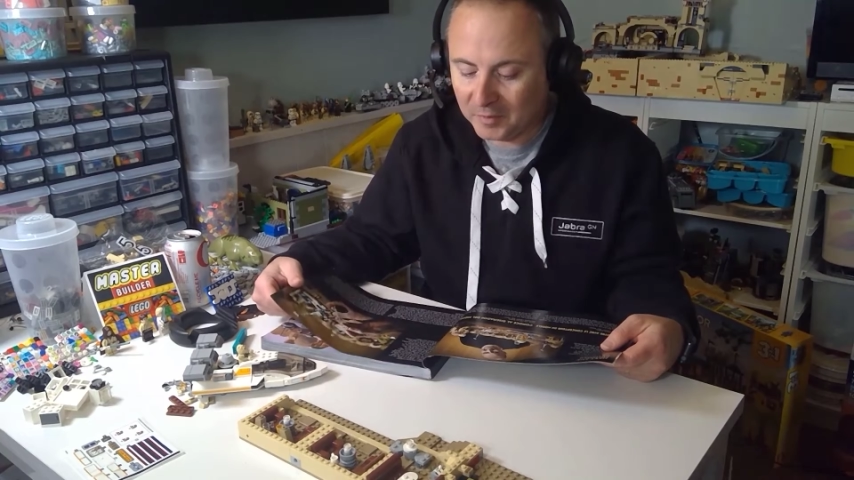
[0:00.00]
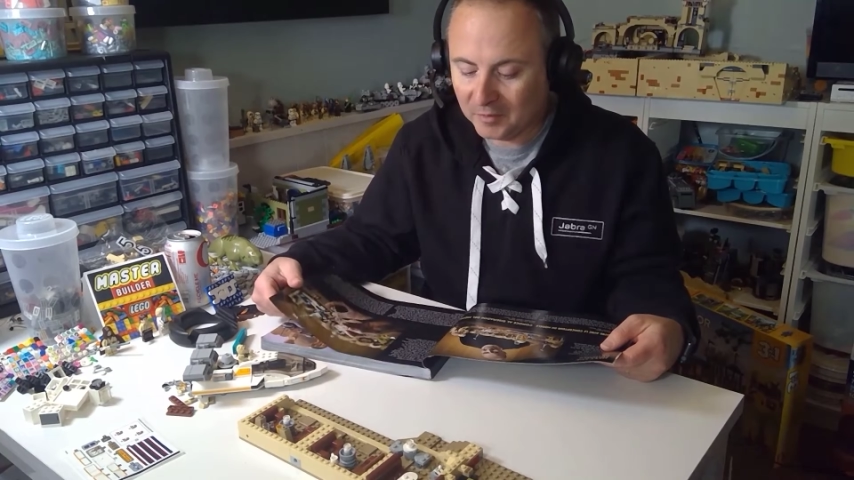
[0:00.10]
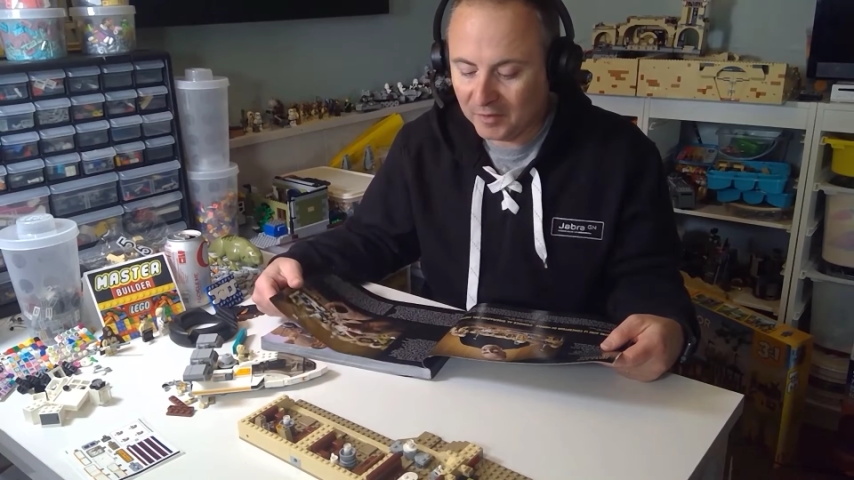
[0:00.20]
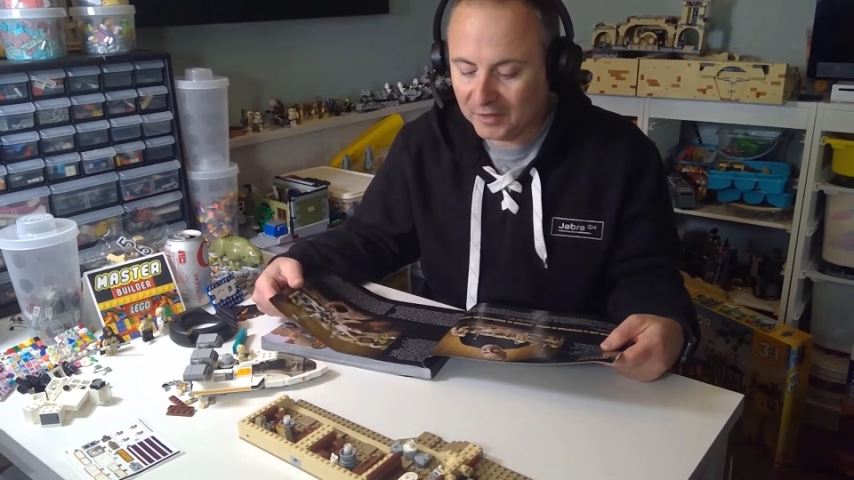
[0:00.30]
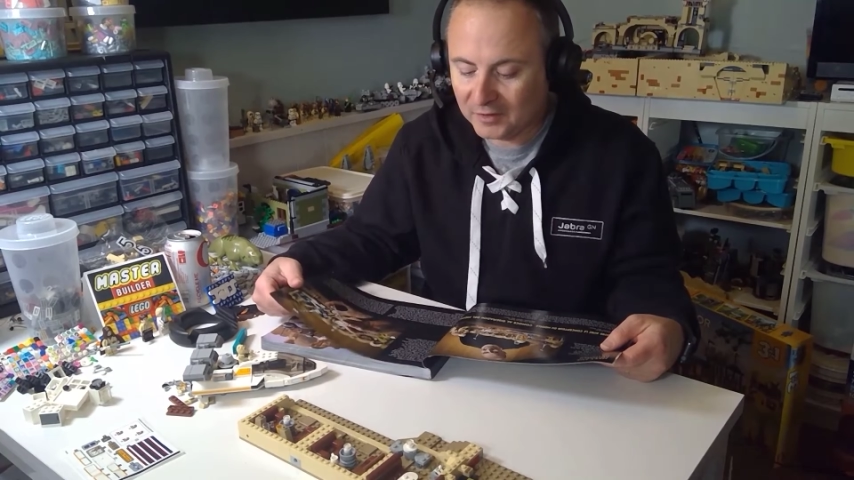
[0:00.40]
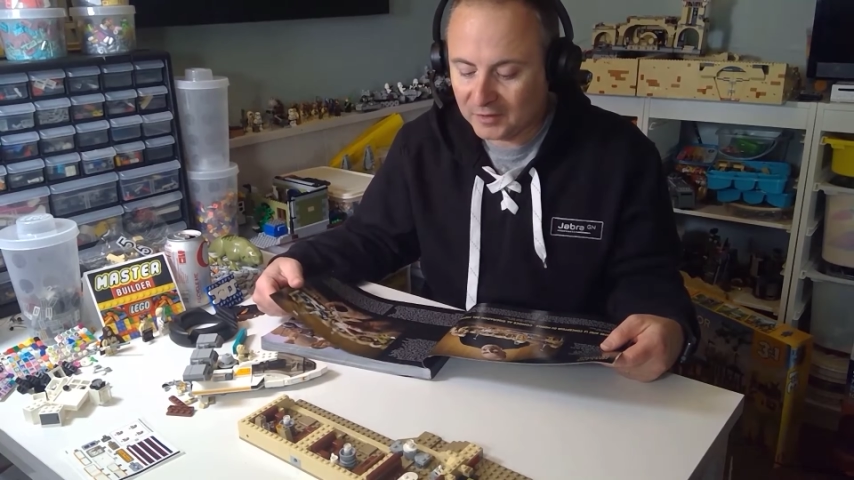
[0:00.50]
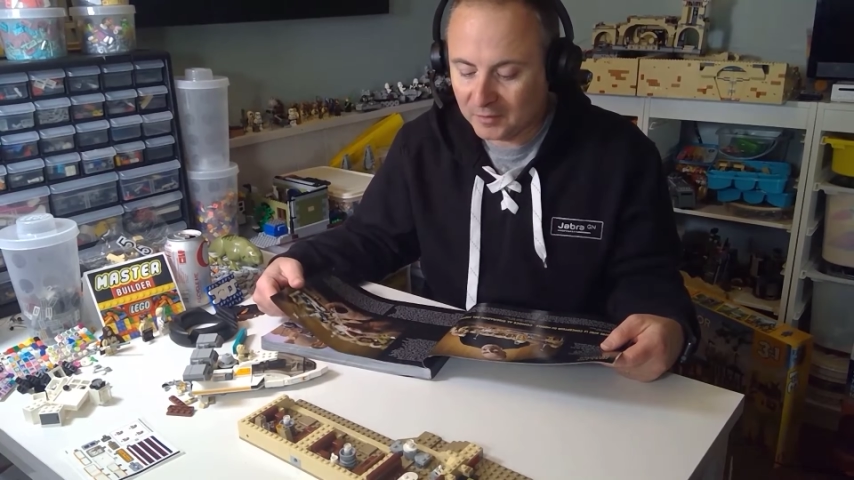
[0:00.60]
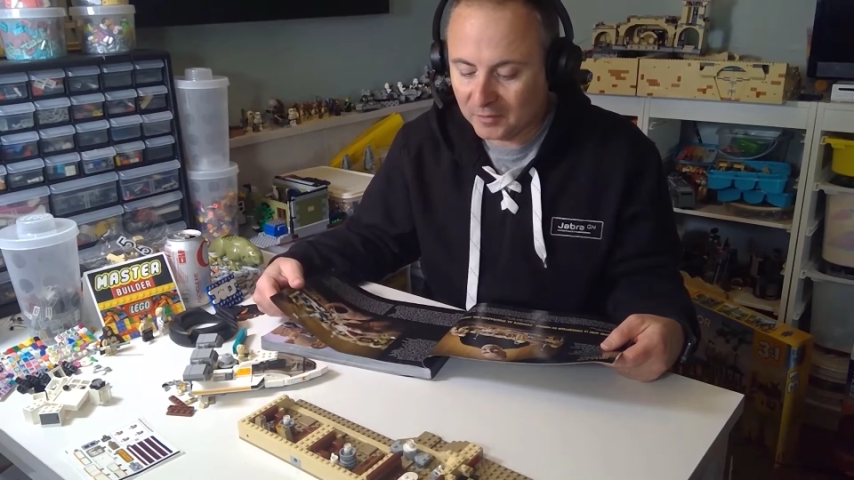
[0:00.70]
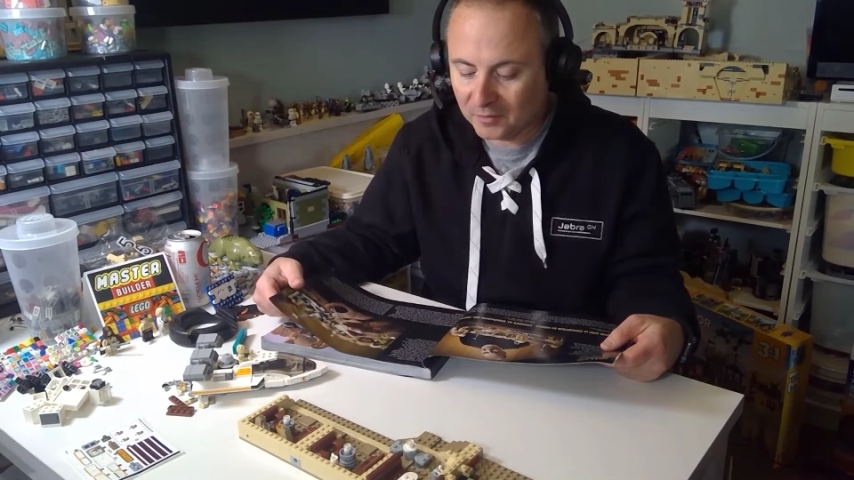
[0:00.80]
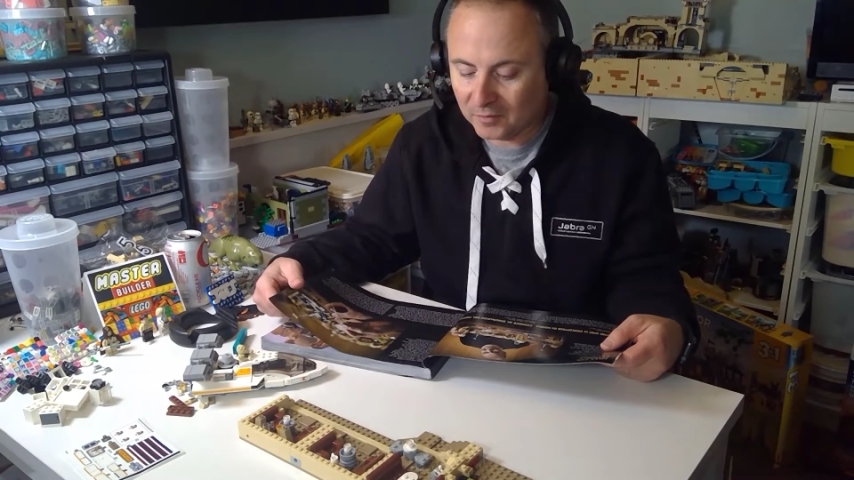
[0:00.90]
be ready
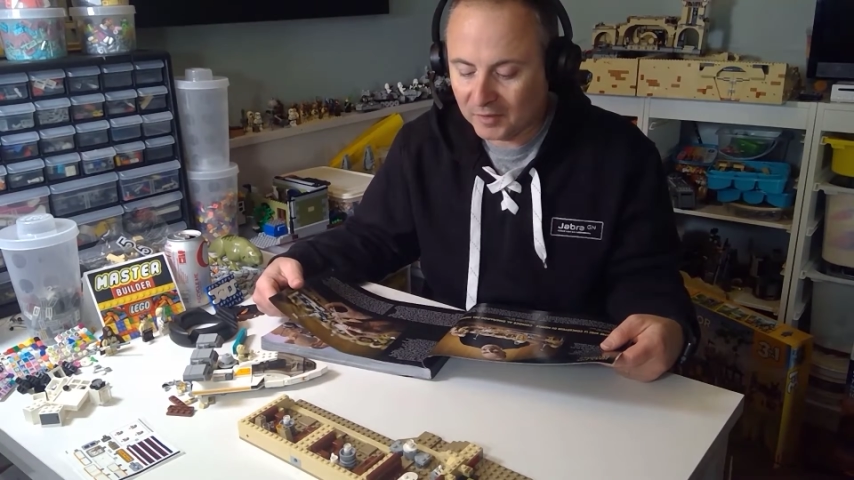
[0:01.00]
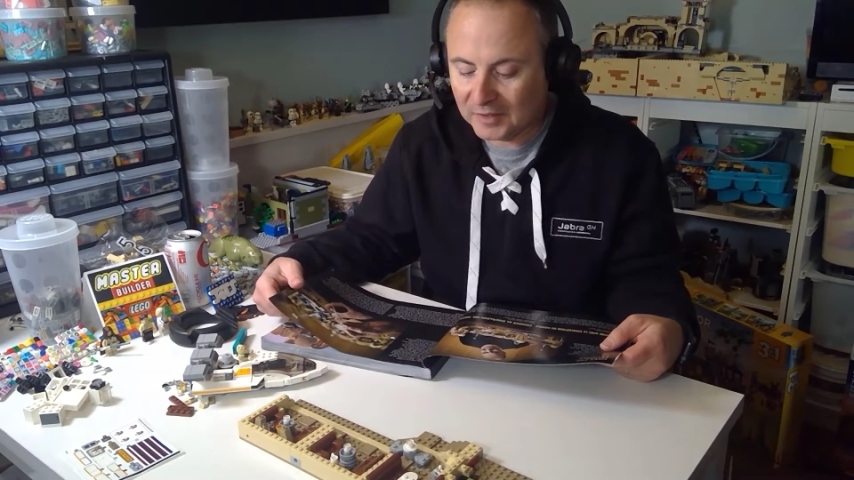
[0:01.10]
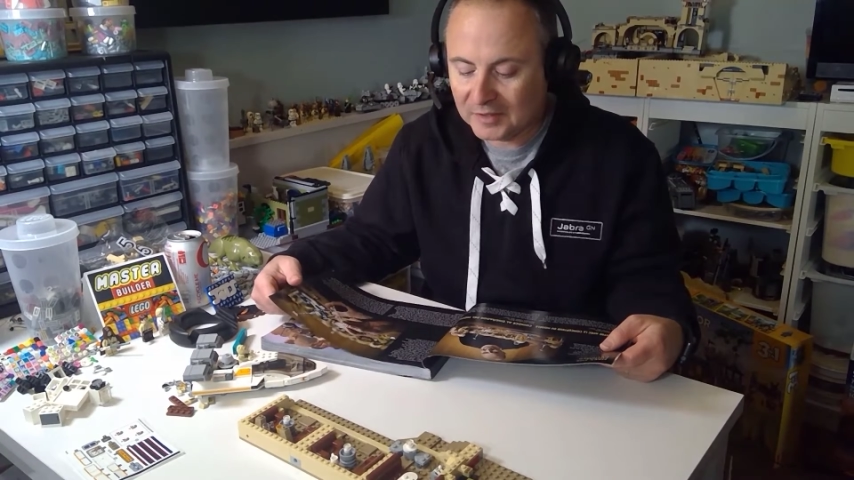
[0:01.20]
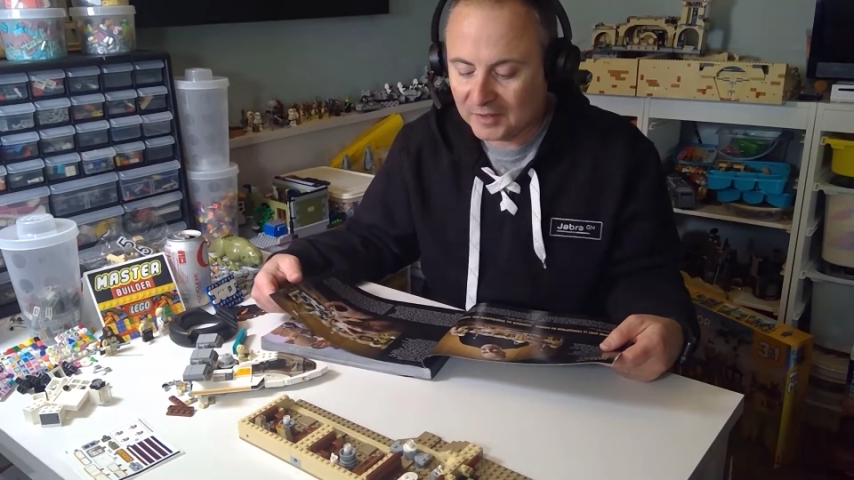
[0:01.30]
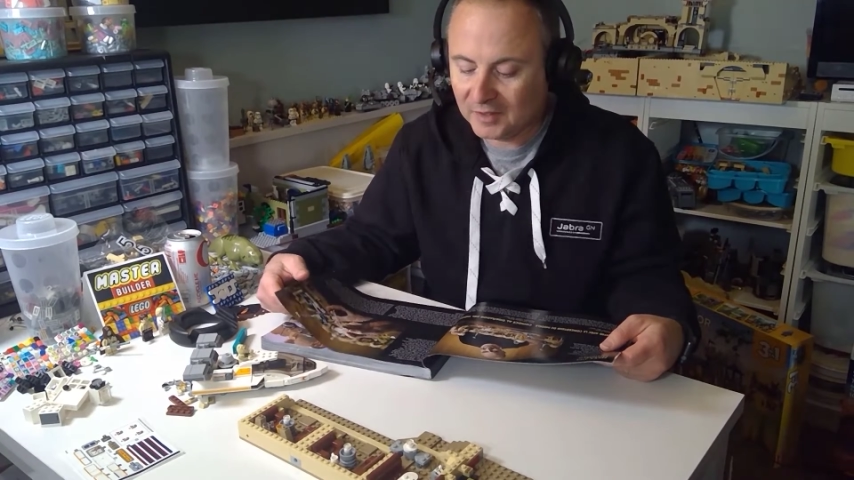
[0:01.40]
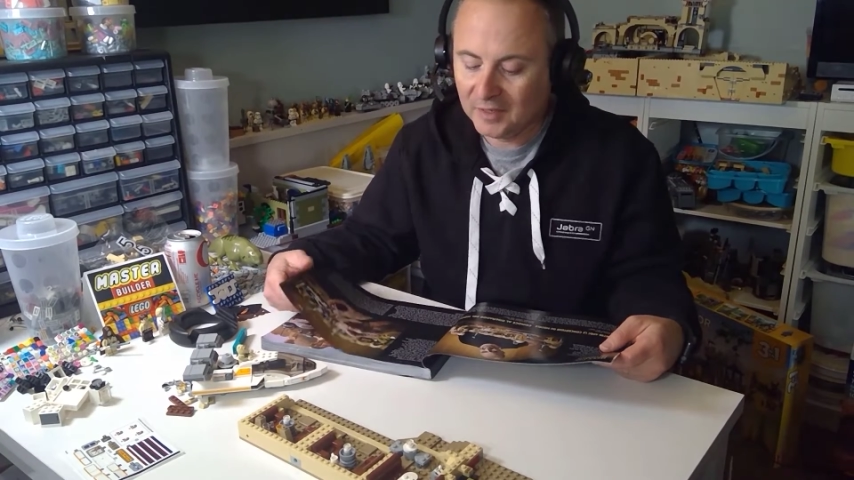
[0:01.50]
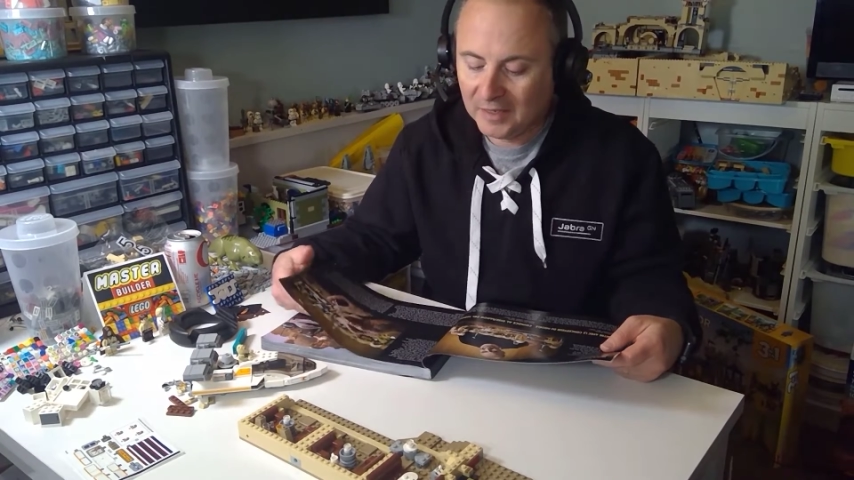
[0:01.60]
to release it.